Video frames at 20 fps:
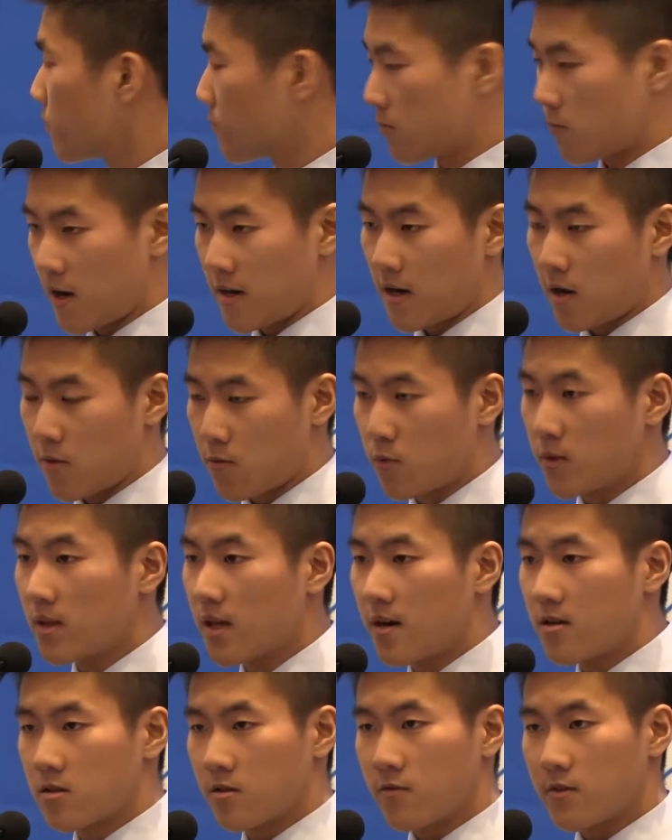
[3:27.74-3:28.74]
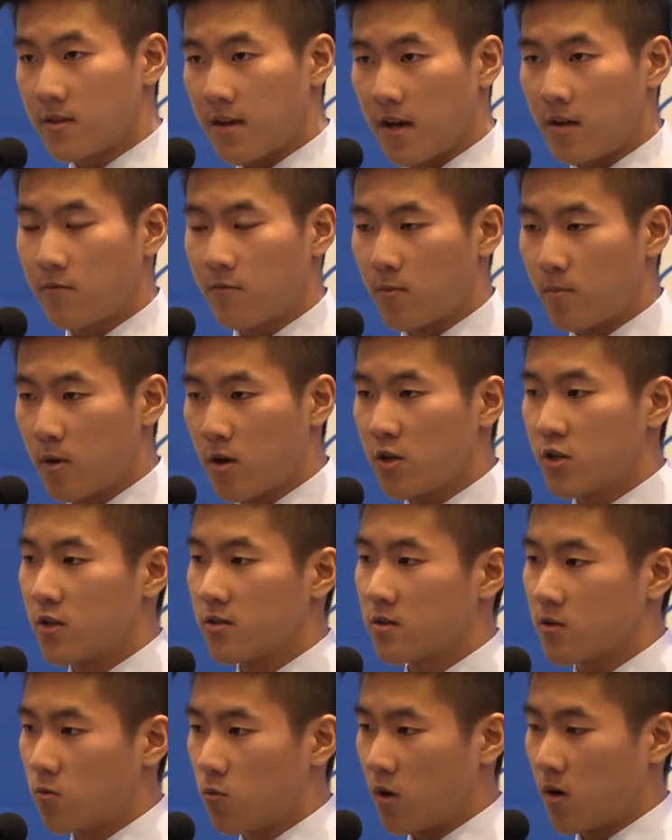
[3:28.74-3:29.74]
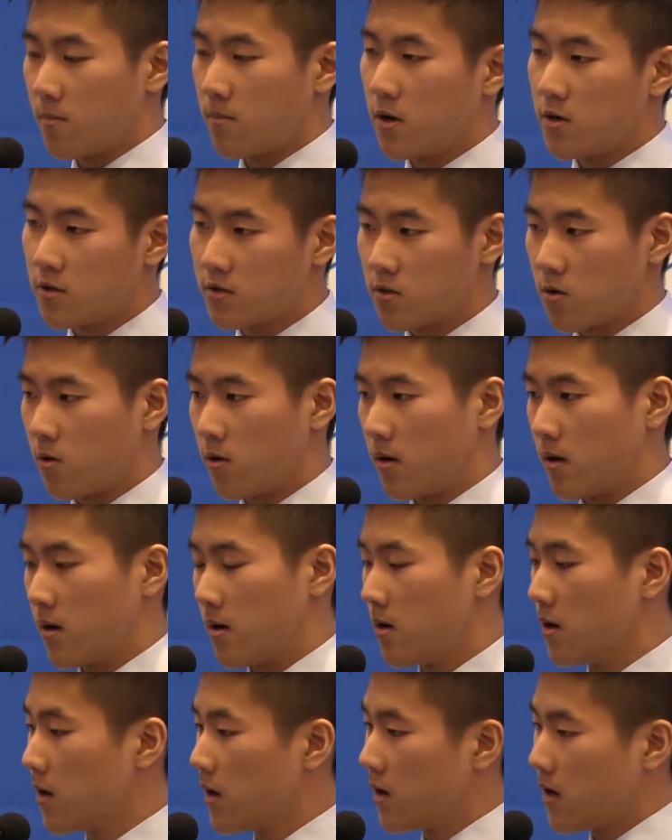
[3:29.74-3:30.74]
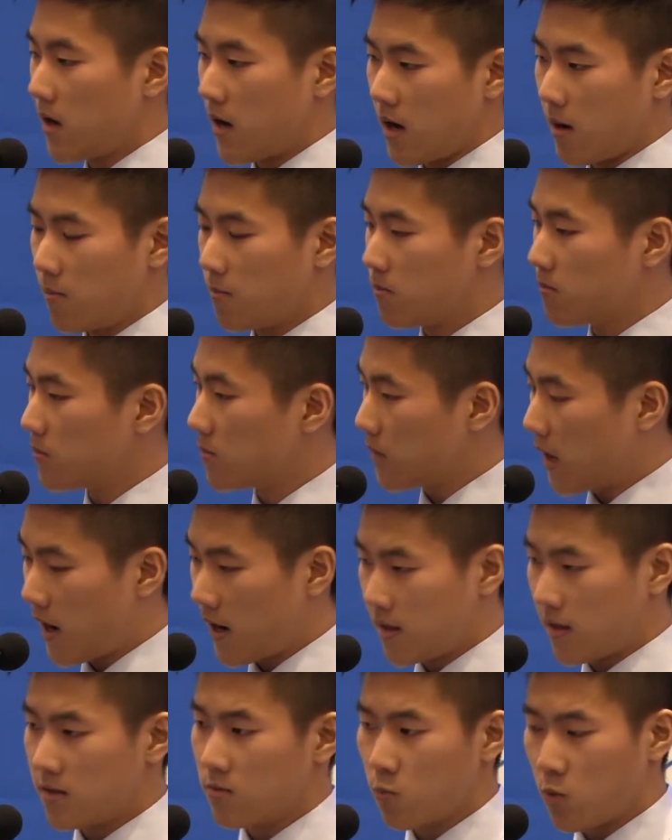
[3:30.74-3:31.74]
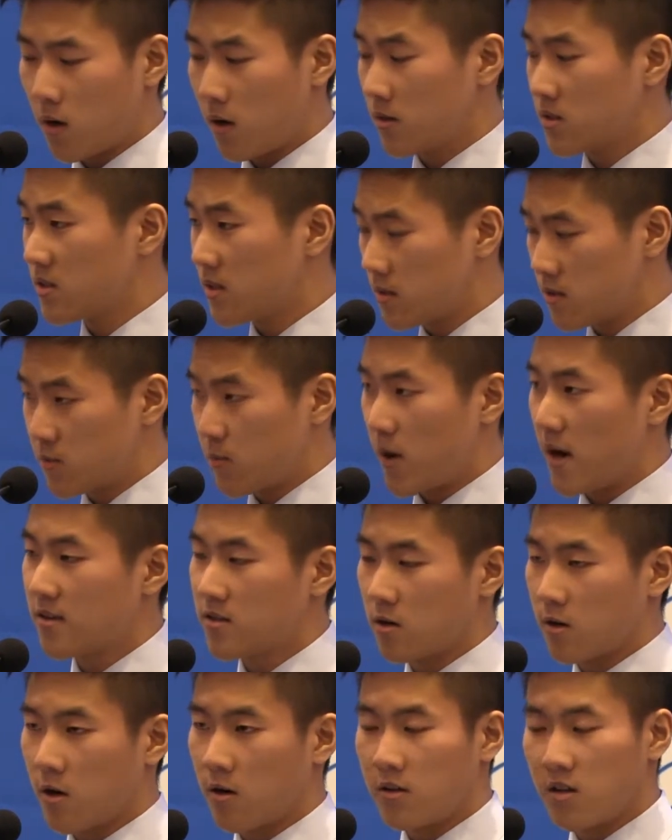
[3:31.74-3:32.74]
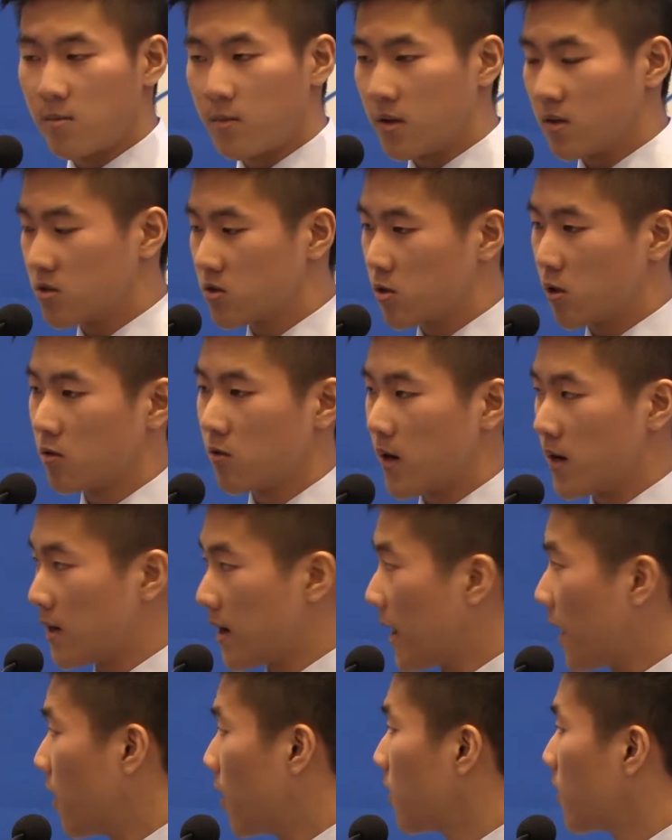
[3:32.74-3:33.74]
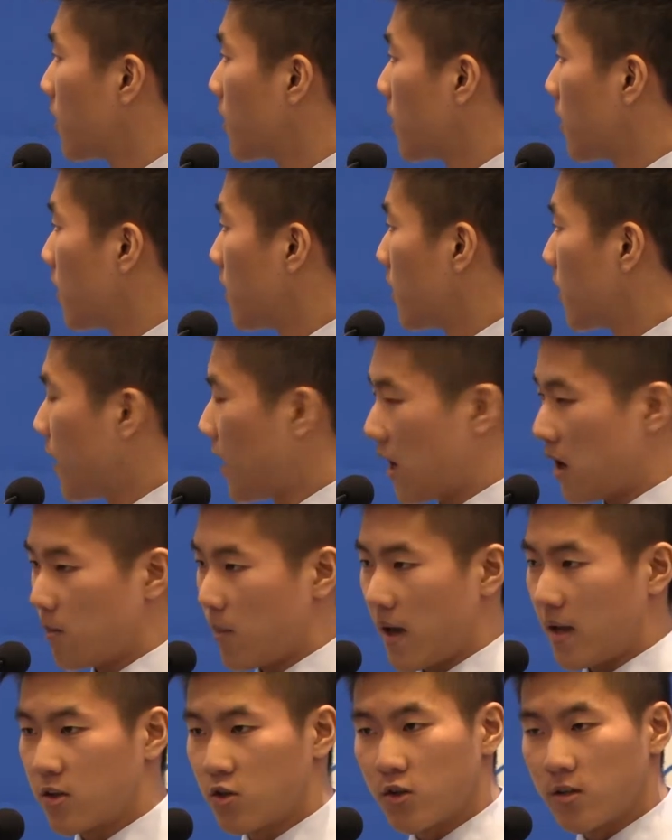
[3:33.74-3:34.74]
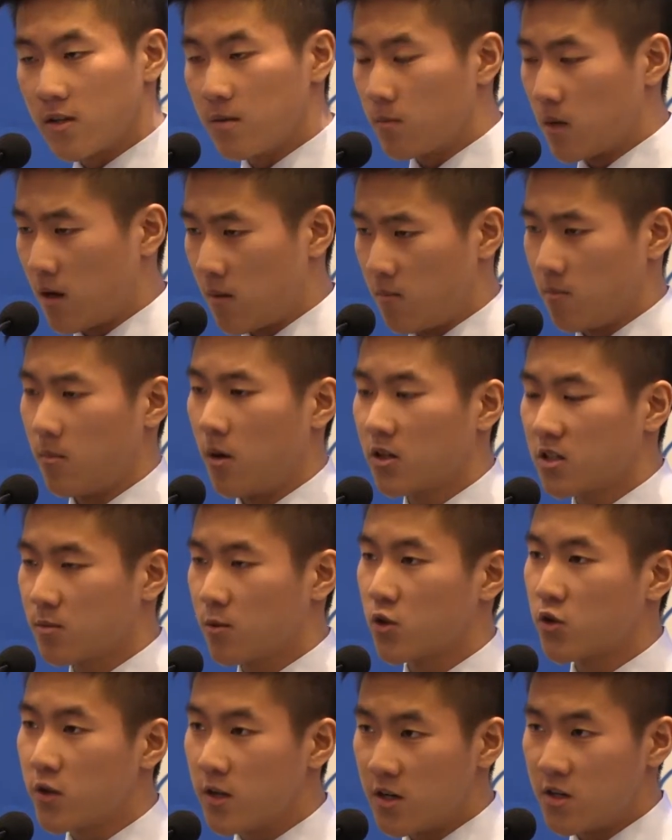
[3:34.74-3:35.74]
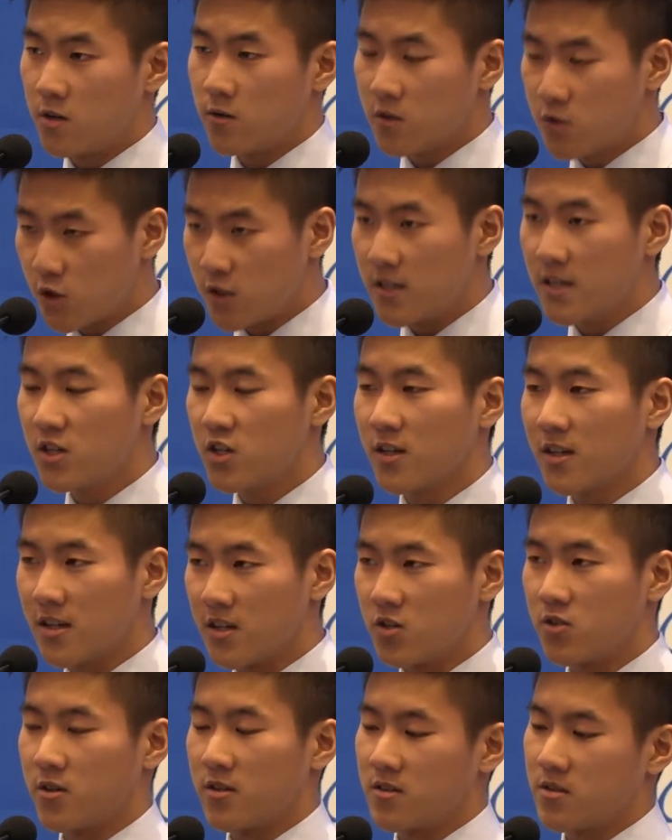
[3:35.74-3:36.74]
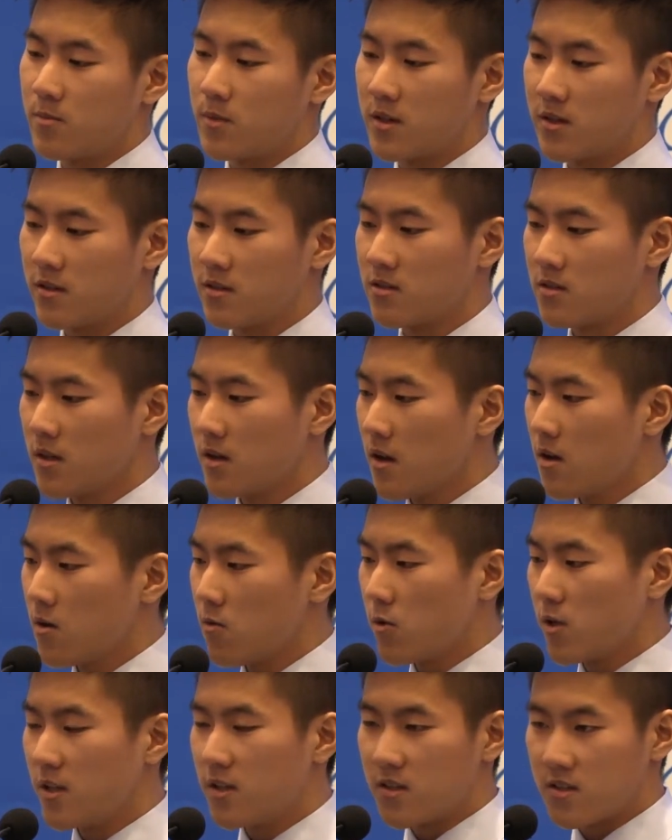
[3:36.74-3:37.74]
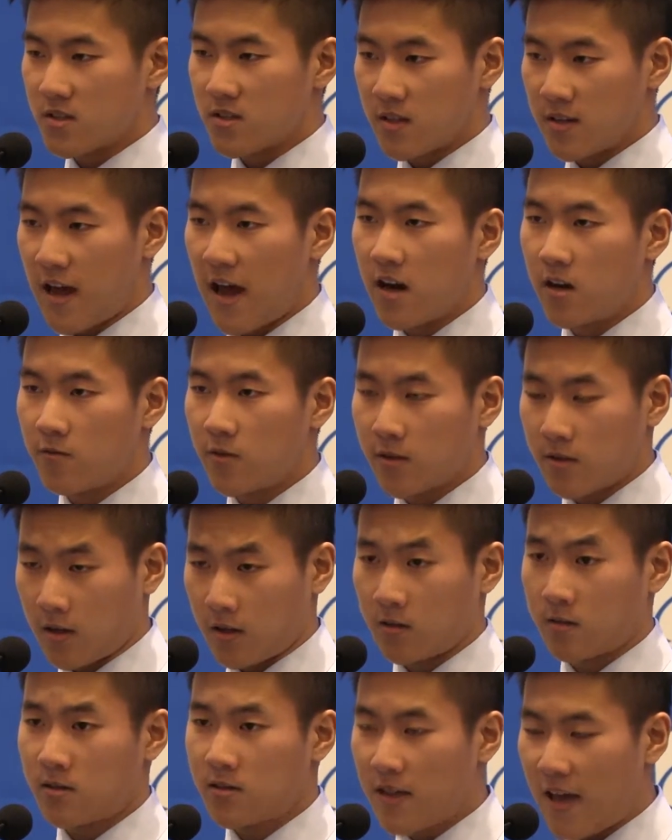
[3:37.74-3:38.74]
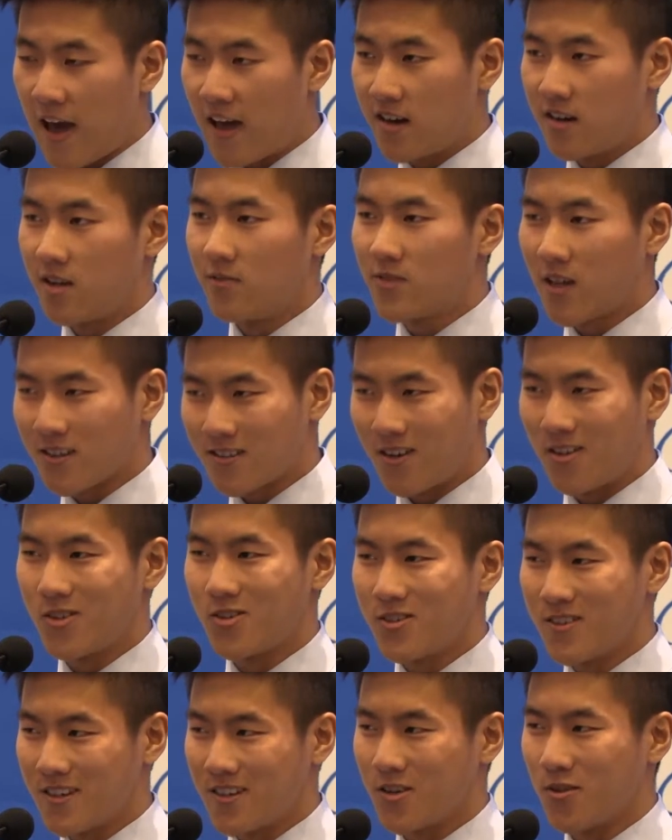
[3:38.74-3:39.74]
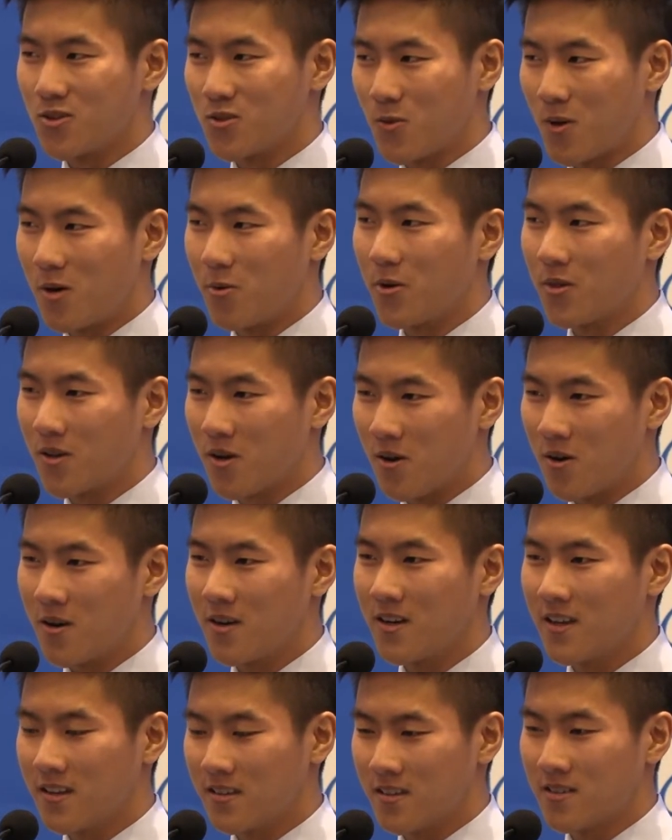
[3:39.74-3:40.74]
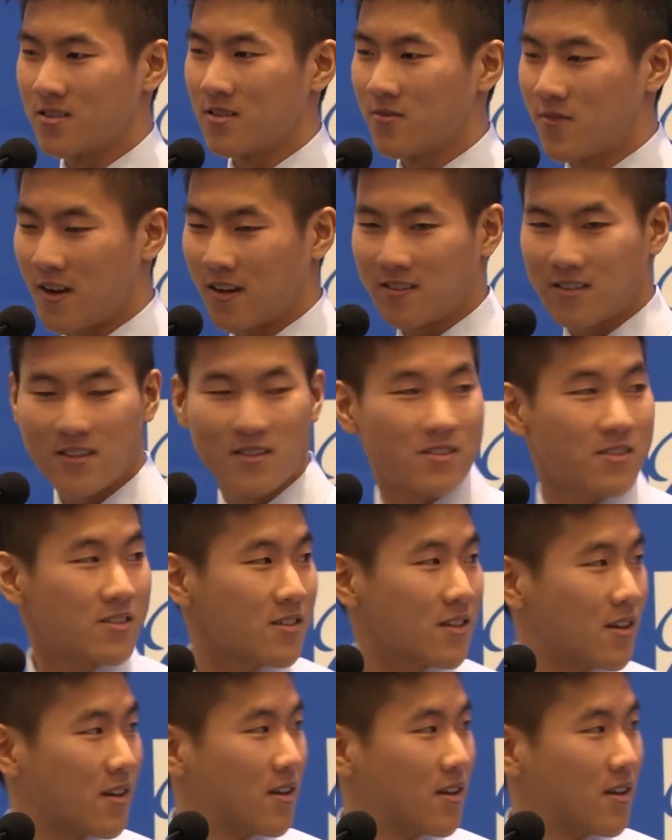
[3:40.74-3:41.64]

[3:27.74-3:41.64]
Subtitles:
right now 3 letters of intent for purchase and 1 purchase order. Highlight sprays are currently being sold right now, and multiple strategic interests, because really this is an additive technology that goes well with current disinfectants.